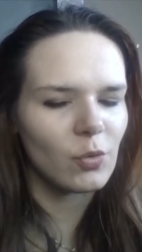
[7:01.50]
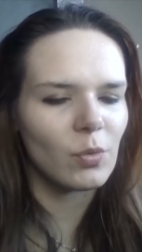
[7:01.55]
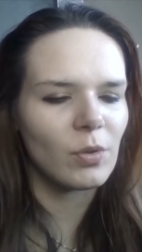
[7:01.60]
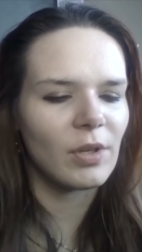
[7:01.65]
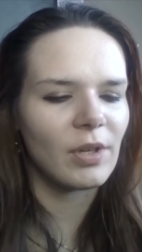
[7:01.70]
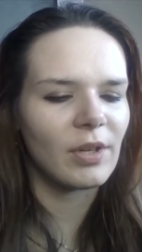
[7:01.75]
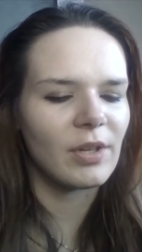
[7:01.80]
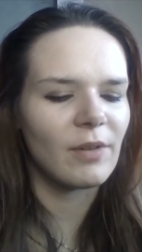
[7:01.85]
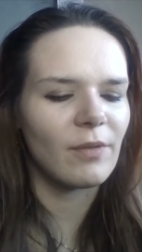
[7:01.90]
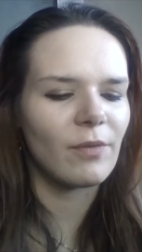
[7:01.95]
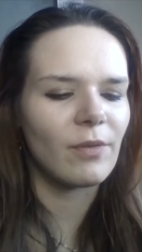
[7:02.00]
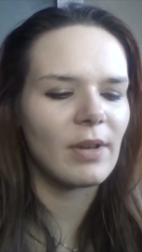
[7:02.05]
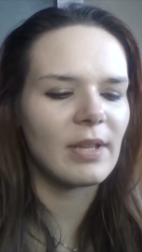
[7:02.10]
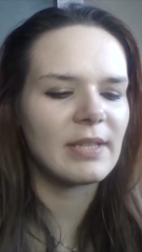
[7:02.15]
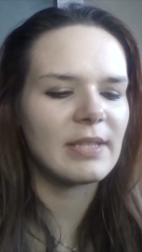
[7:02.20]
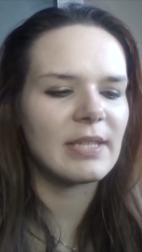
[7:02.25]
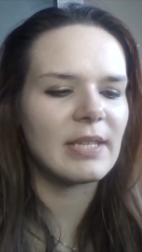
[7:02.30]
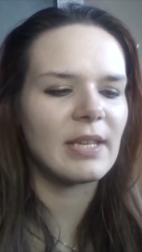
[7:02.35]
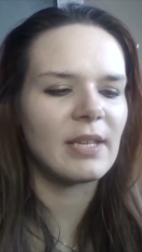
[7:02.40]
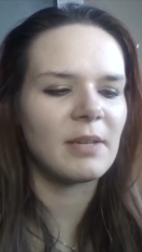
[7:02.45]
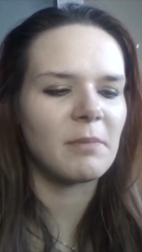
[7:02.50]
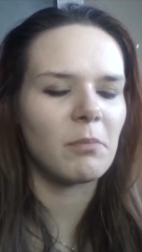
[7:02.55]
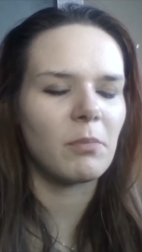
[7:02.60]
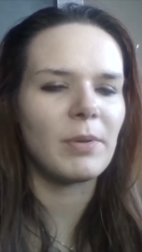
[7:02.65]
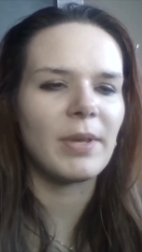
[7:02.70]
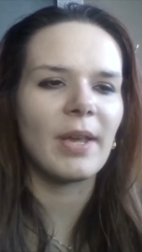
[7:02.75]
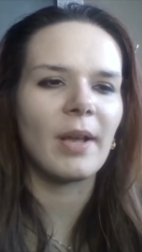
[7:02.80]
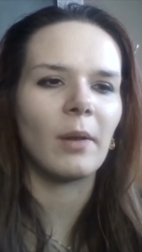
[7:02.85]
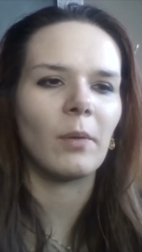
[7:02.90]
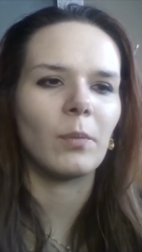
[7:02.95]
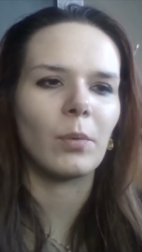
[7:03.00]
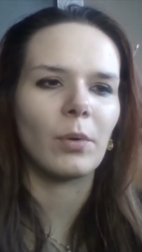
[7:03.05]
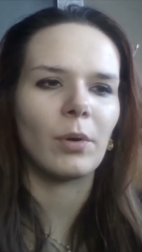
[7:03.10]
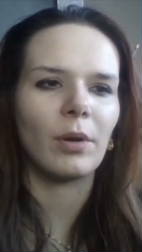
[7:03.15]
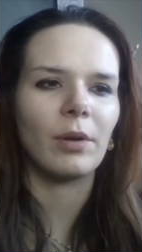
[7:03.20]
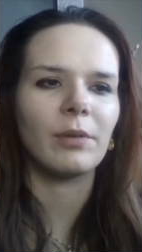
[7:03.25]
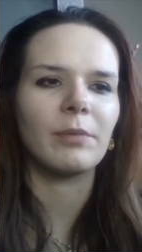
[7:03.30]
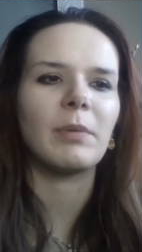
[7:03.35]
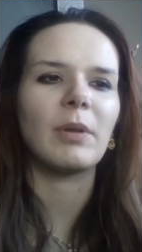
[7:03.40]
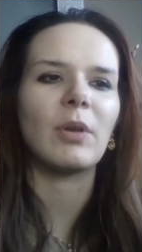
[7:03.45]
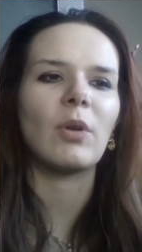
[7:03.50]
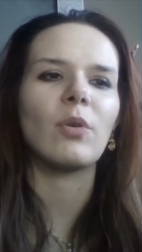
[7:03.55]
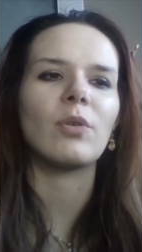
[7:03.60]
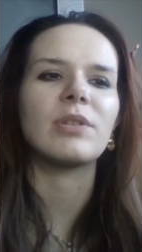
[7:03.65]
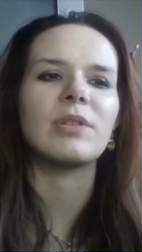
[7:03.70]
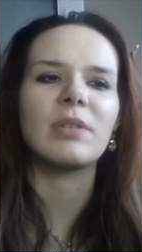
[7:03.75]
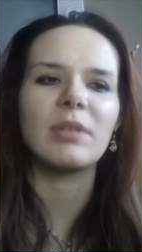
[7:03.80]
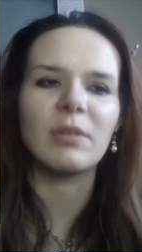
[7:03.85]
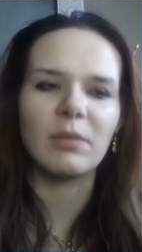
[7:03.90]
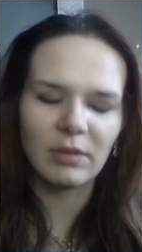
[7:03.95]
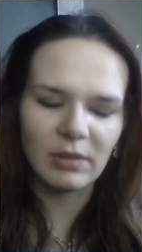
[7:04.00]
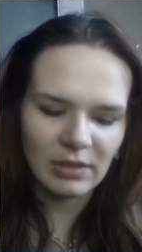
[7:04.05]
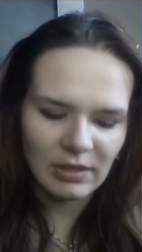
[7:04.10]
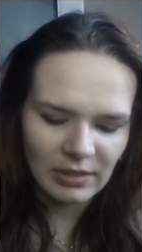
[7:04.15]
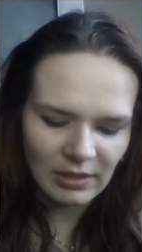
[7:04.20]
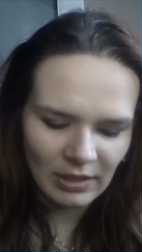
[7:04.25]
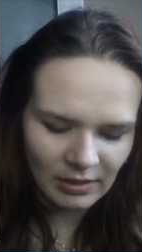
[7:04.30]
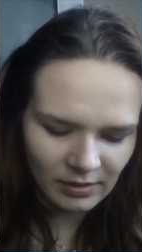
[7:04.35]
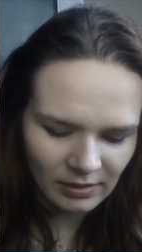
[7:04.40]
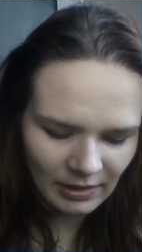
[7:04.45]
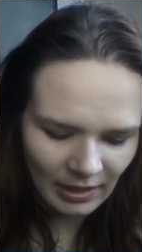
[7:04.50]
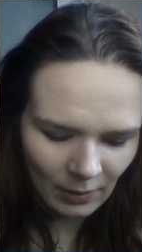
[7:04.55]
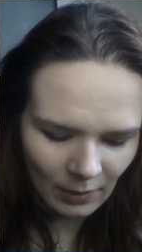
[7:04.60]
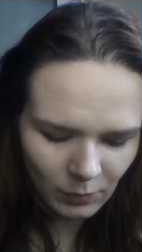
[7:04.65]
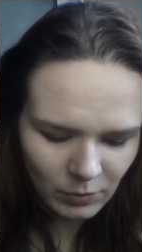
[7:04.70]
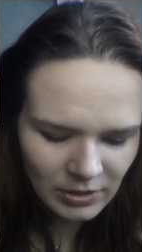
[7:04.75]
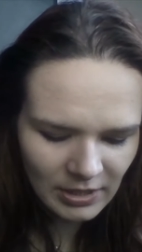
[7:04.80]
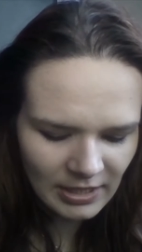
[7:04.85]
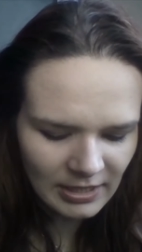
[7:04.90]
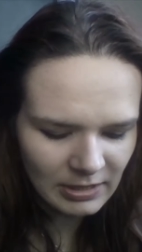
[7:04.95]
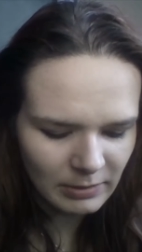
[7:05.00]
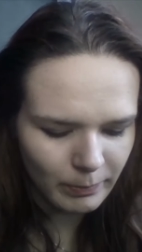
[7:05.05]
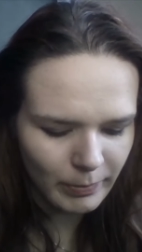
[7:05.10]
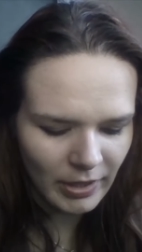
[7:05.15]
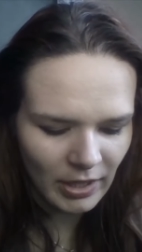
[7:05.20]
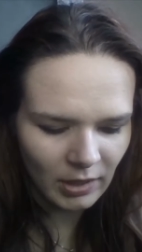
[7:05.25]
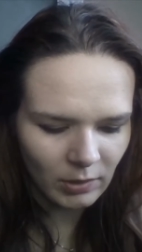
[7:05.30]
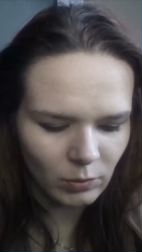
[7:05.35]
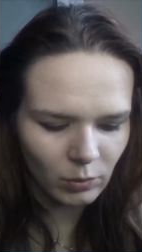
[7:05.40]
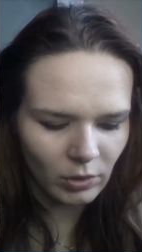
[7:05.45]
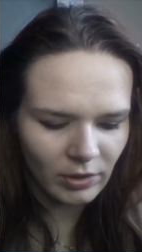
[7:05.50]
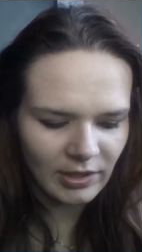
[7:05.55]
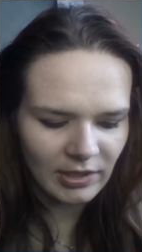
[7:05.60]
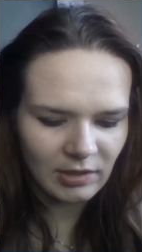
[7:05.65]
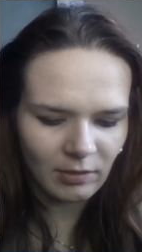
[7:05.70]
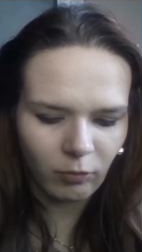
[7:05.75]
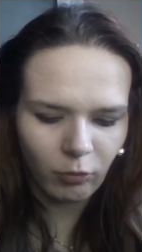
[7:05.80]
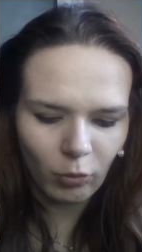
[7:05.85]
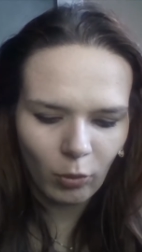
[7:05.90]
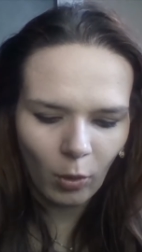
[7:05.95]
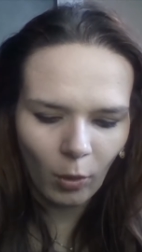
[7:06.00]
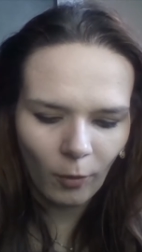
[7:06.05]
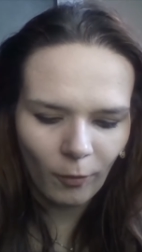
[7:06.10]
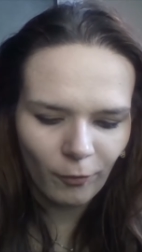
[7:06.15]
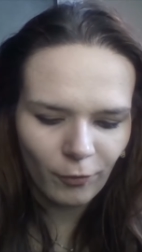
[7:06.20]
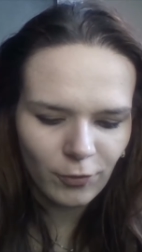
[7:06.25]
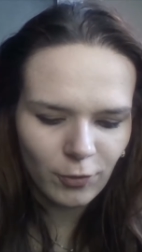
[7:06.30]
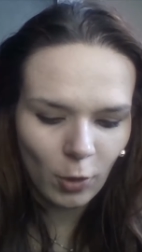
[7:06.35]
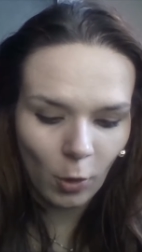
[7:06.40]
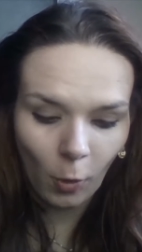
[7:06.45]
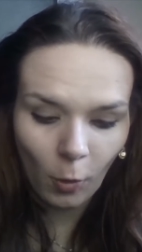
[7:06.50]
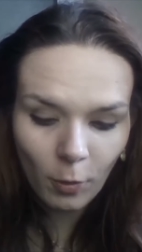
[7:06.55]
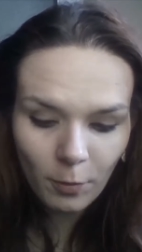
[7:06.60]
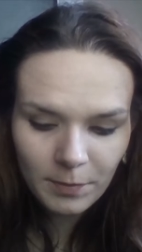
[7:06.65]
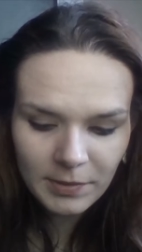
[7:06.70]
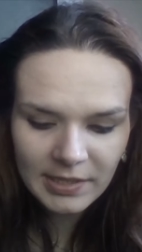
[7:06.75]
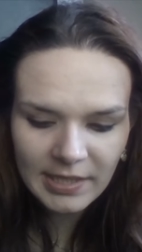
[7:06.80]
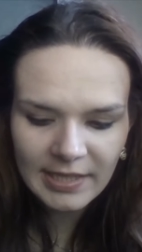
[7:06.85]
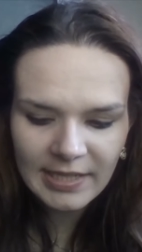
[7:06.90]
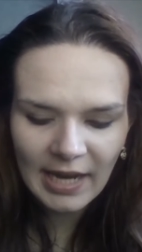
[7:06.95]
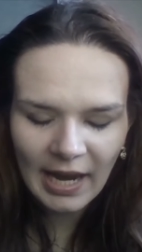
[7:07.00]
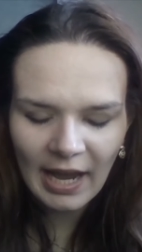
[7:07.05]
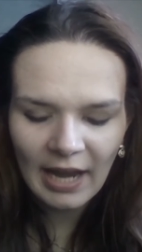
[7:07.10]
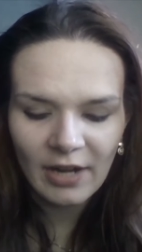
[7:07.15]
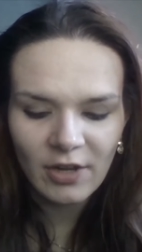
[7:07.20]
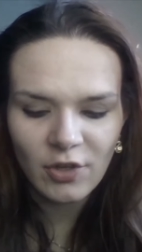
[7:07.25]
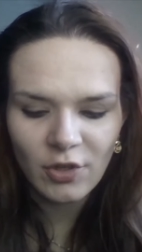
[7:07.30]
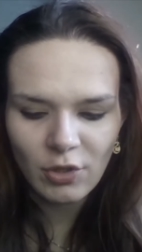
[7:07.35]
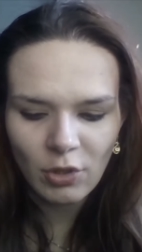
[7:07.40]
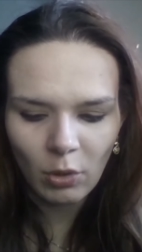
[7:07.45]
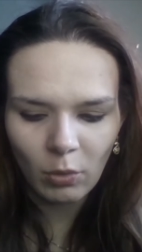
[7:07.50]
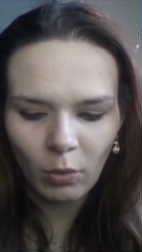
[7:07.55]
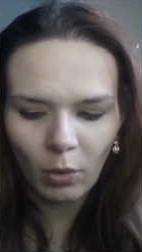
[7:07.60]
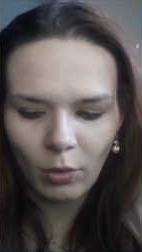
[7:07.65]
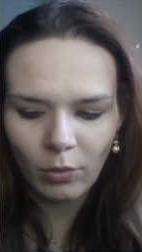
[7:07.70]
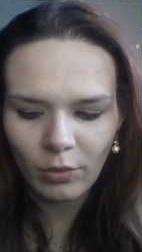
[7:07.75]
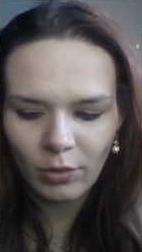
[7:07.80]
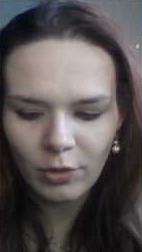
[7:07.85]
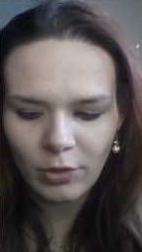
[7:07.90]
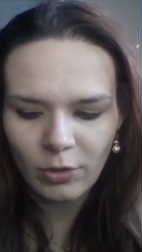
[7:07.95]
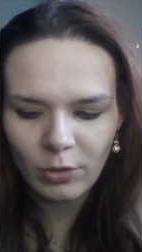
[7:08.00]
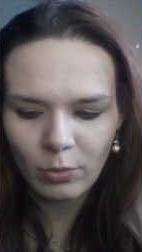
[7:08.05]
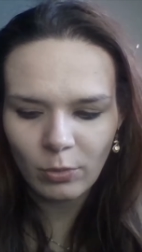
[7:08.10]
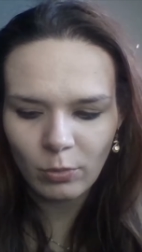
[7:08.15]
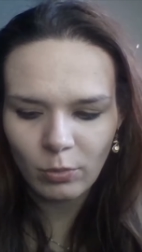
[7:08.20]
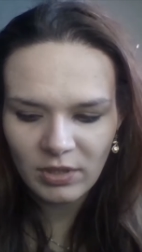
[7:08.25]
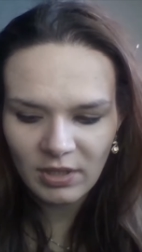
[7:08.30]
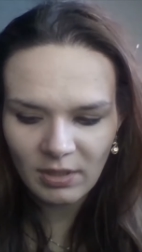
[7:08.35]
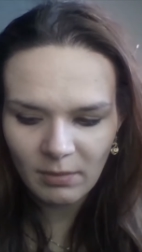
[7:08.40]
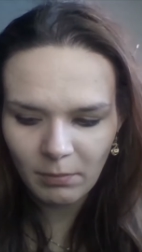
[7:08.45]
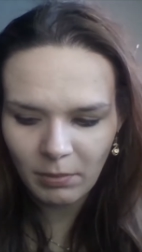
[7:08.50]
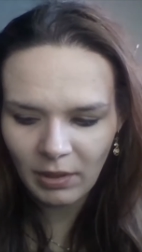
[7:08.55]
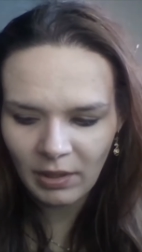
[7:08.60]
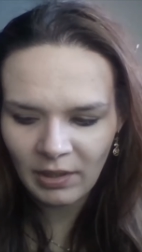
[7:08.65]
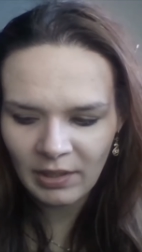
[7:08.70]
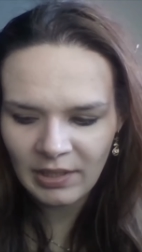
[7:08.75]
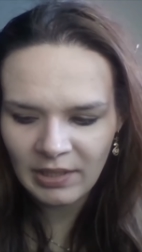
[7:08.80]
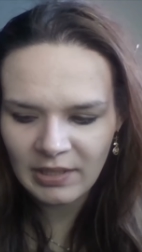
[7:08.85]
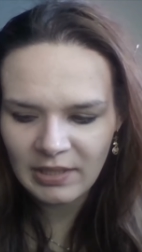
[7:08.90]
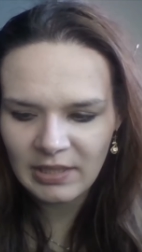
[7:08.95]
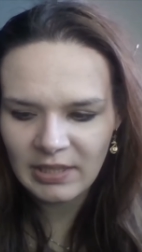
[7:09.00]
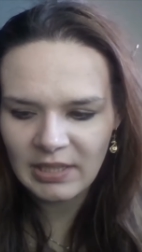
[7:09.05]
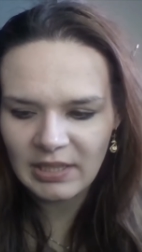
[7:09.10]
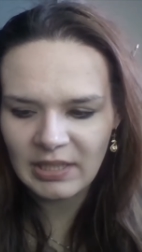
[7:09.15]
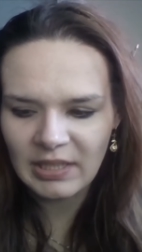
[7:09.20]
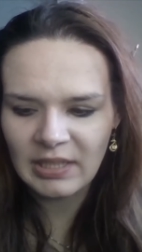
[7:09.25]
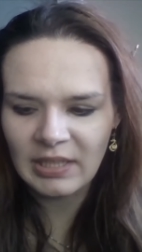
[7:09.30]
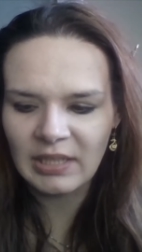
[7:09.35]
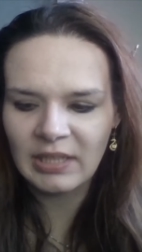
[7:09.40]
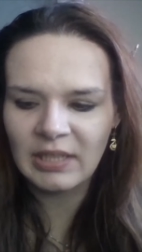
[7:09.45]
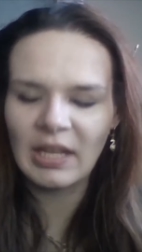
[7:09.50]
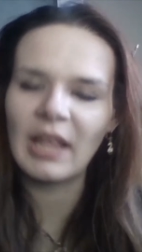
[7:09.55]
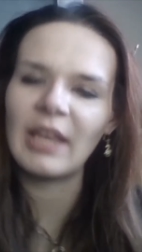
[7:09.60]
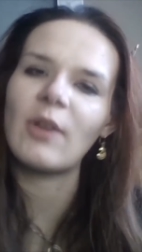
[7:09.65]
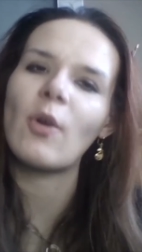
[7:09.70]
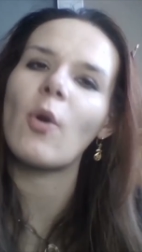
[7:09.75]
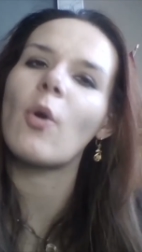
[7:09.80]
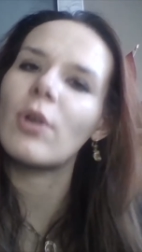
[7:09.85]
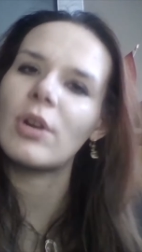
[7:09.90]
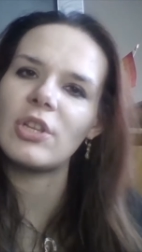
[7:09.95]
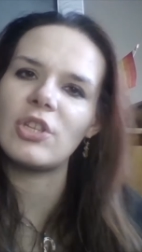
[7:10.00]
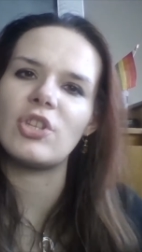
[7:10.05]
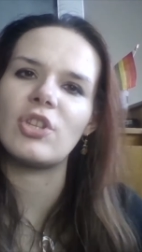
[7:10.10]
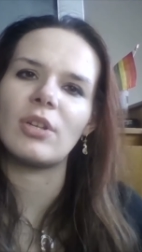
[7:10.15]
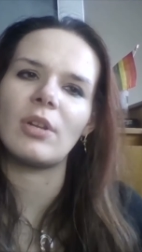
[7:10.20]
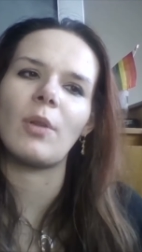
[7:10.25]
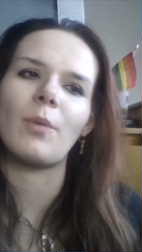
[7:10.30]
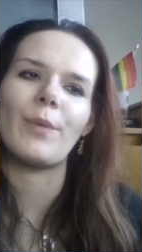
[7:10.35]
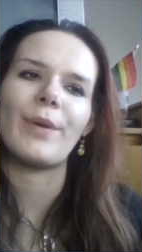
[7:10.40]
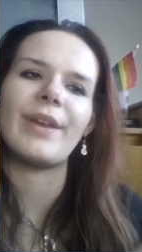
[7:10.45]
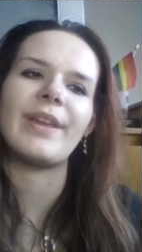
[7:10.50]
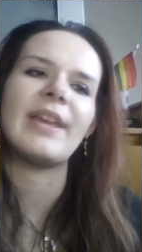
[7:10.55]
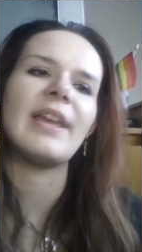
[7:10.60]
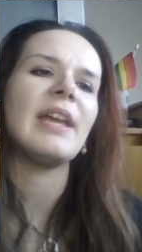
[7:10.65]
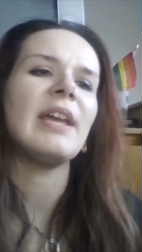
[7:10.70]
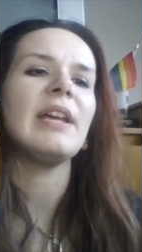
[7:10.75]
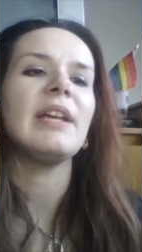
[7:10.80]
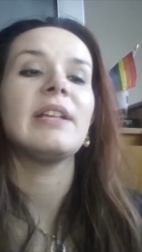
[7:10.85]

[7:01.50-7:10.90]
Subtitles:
doing difference in BL world because nowadays BL world is full of tropes that are no longer usable in the like original way.